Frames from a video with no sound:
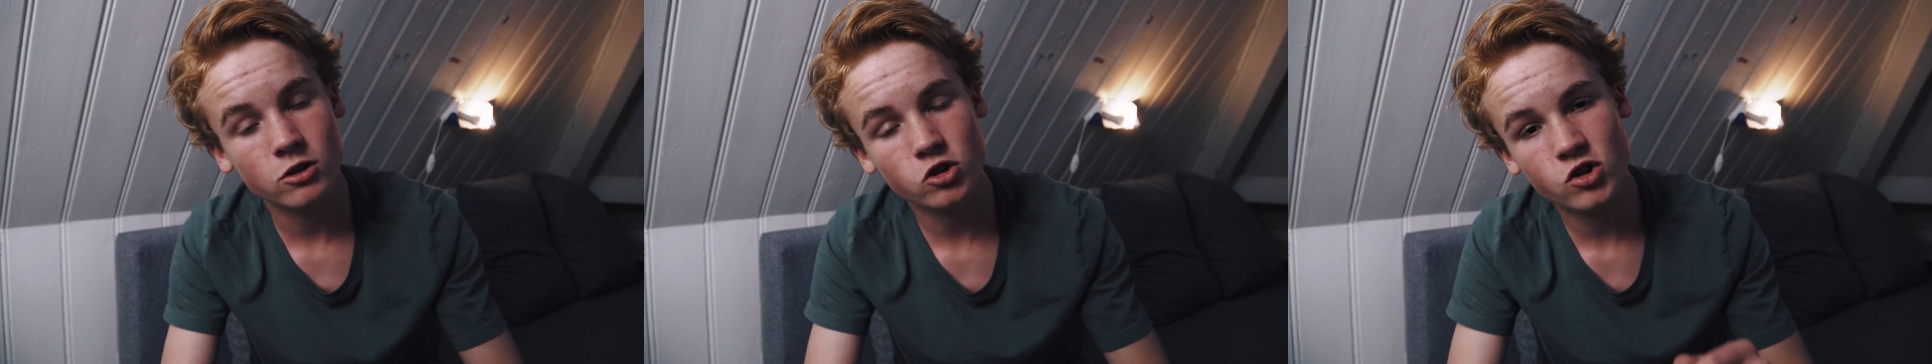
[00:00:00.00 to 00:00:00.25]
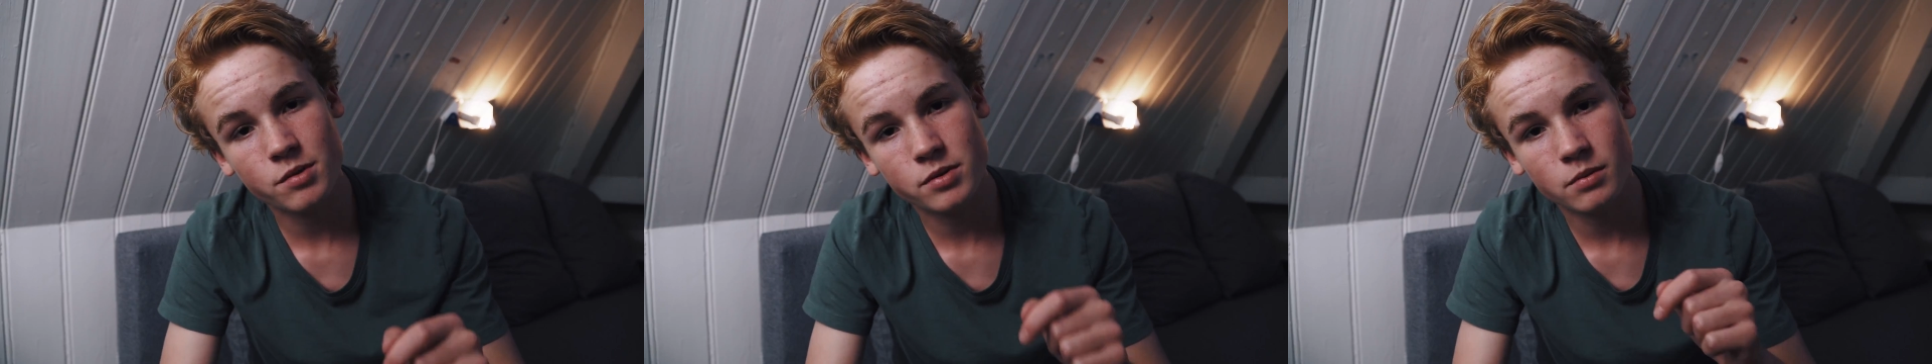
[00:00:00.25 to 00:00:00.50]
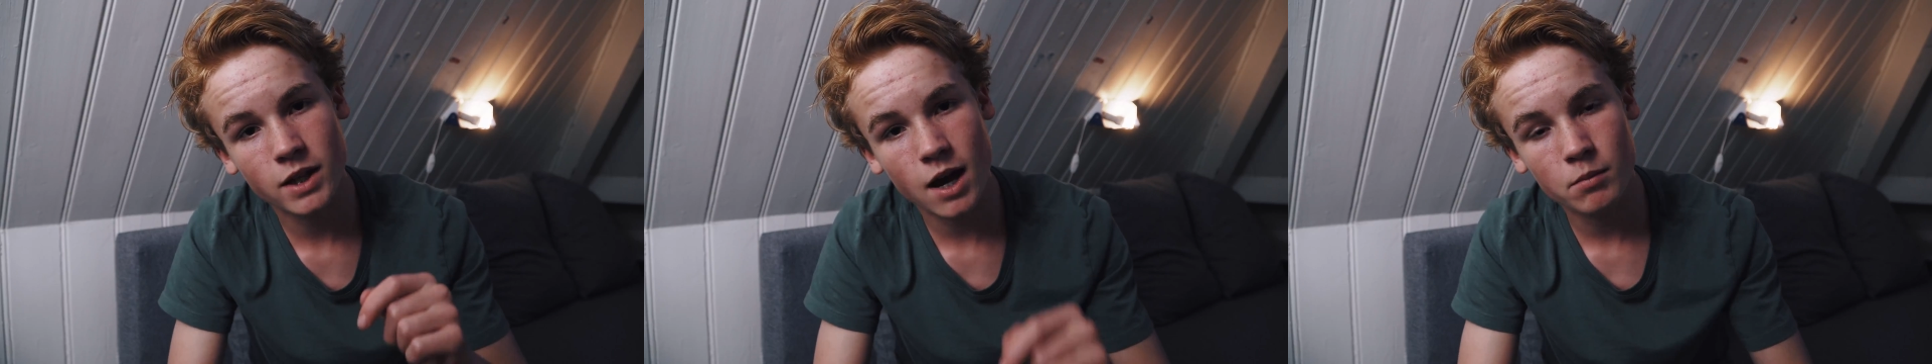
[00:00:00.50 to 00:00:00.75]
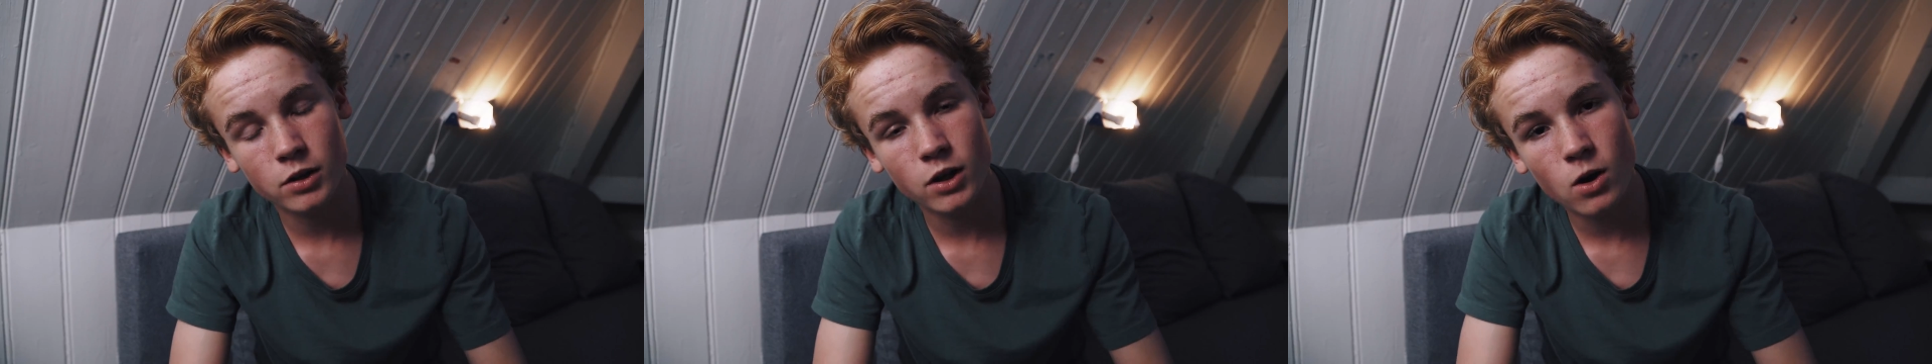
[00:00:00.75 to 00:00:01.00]
description
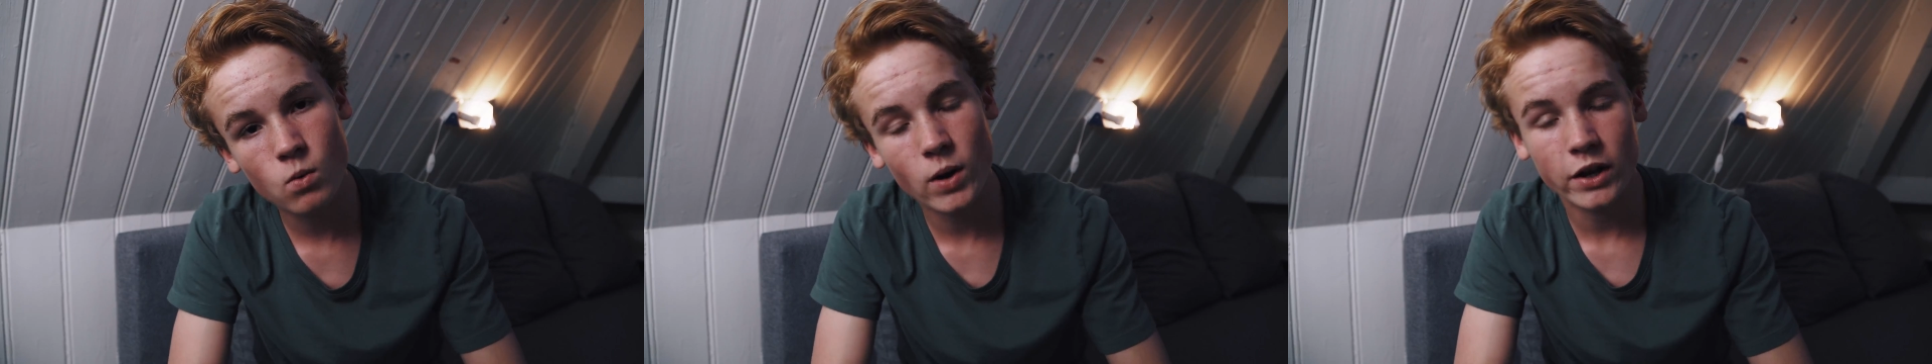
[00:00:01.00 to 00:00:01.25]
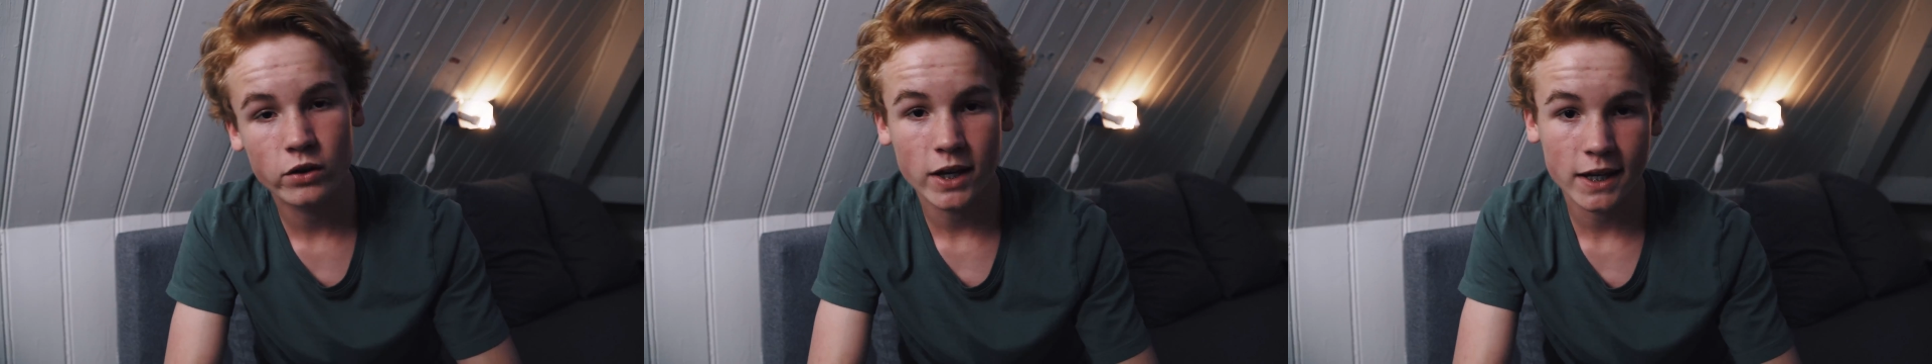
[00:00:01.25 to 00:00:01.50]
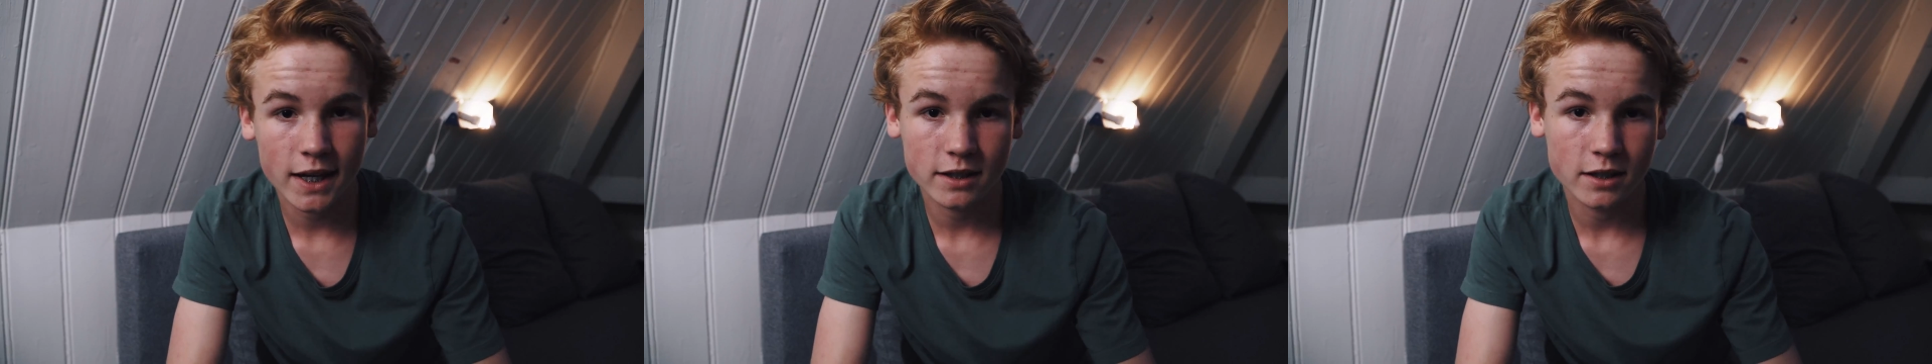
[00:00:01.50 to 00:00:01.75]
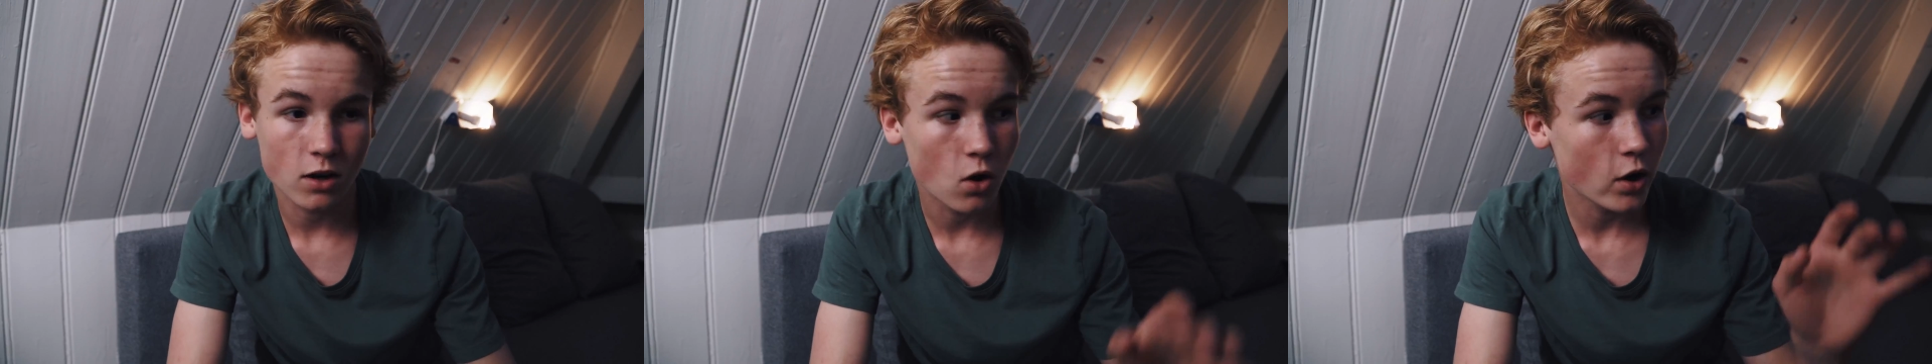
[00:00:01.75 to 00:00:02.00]
down below where you can get
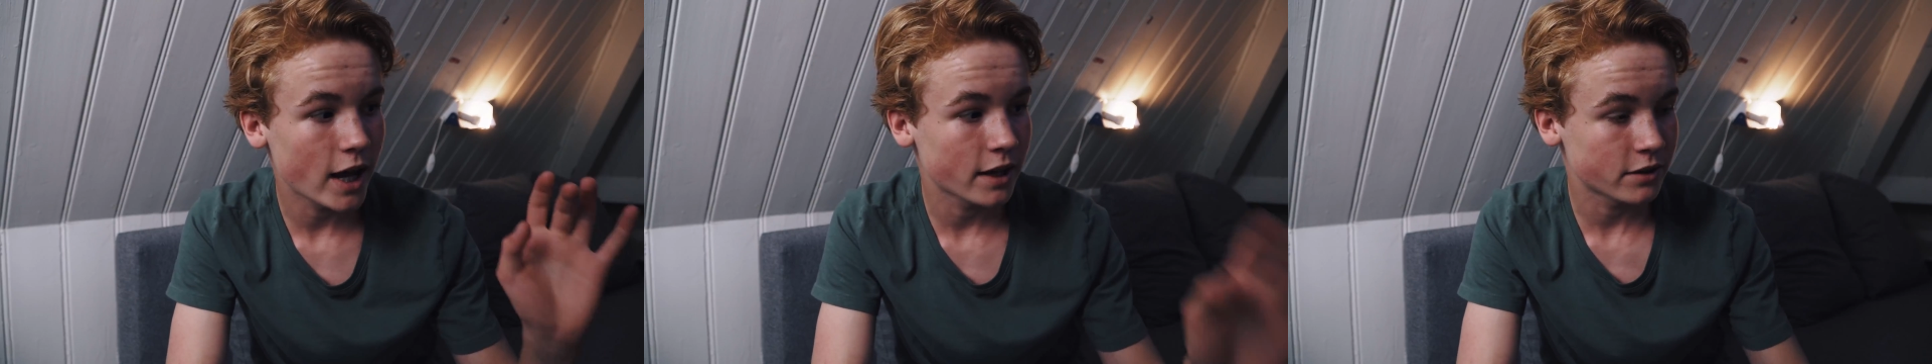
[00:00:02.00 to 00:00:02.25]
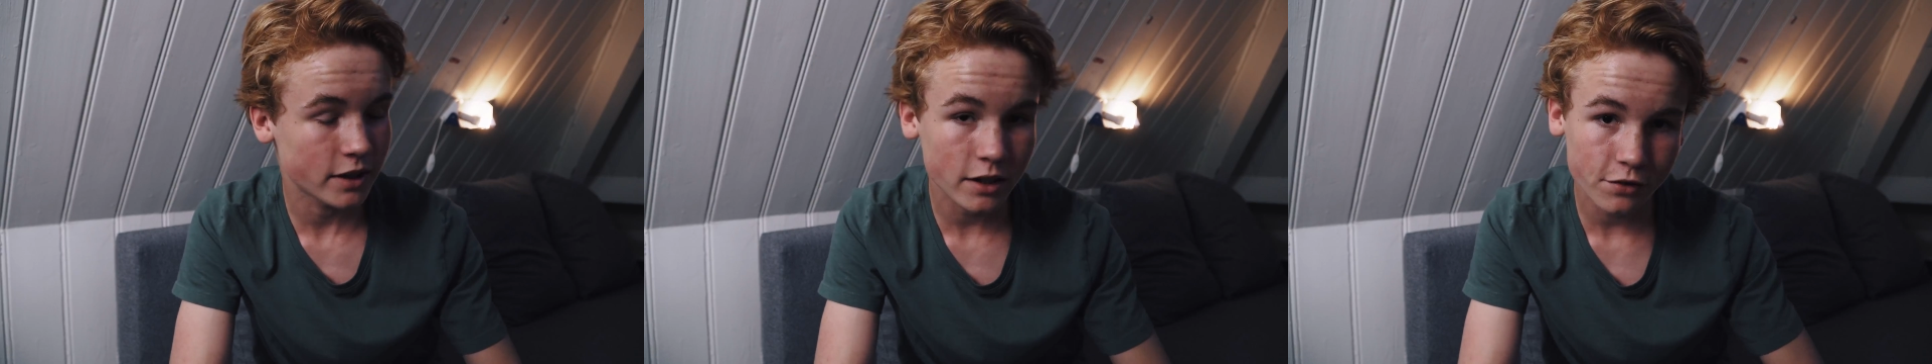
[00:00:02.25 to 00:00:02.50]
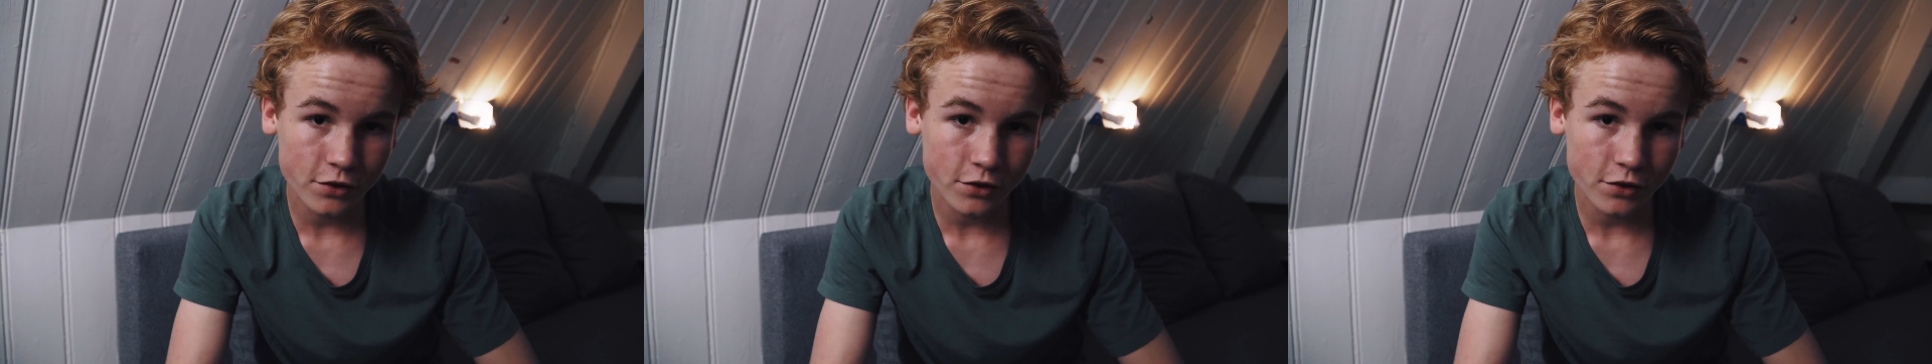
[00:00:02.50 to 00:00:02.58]
the Hoya ND